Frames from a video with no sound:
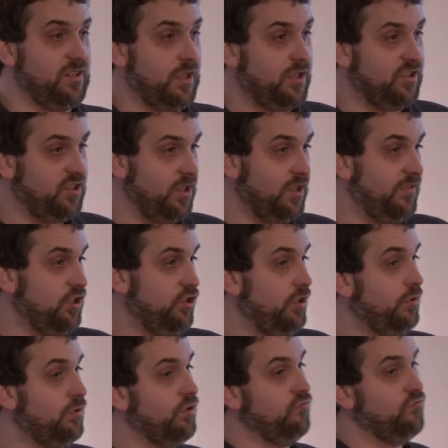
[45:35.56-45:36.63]
a service
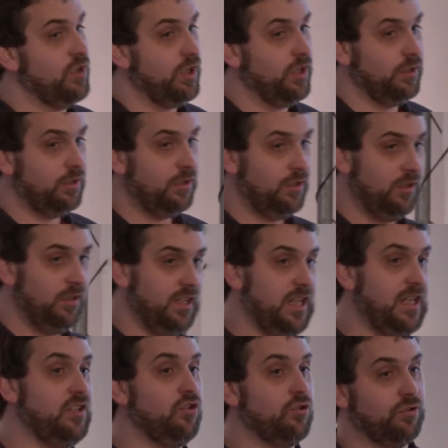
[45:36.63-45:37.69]
you can run
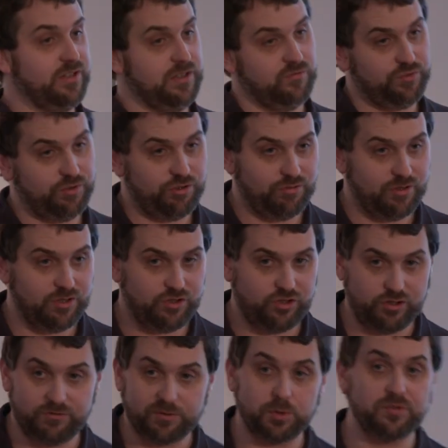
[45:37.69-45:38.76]
in your
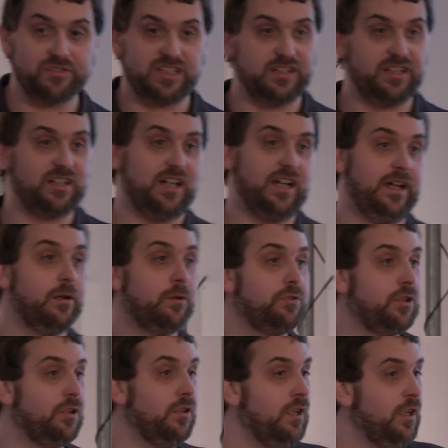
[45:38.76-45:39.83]
infrastructure or in the
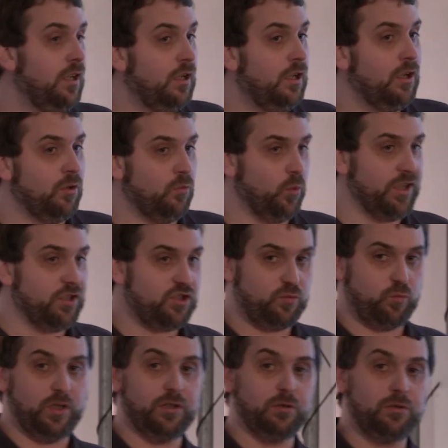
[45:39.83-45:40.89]
cloud, which
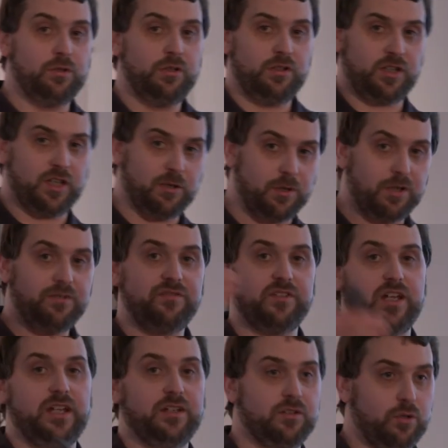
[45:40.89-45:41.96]
will go off
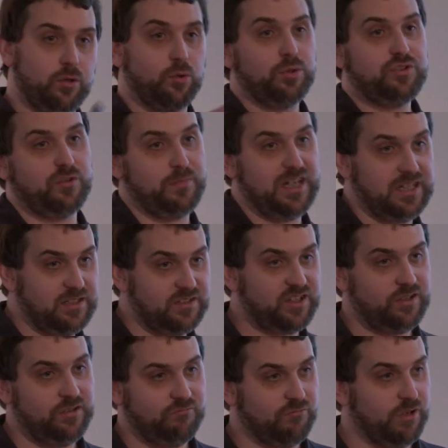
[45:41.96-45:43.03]
and
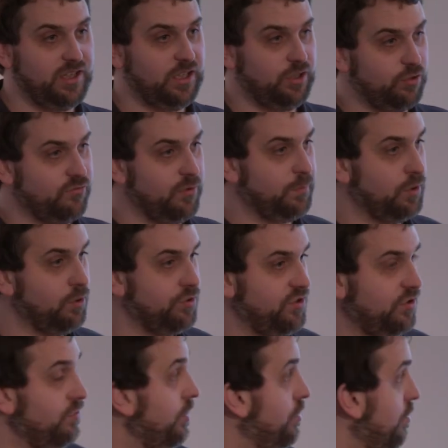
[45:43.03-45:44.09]
automate running your reports
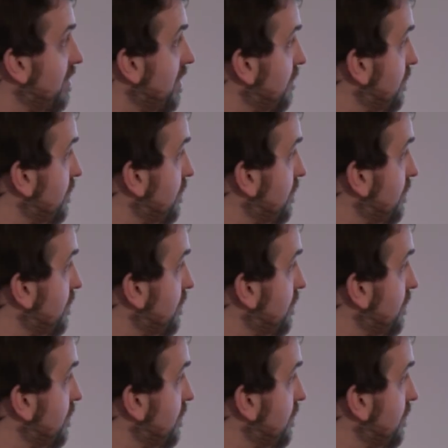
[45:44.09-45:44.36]
across your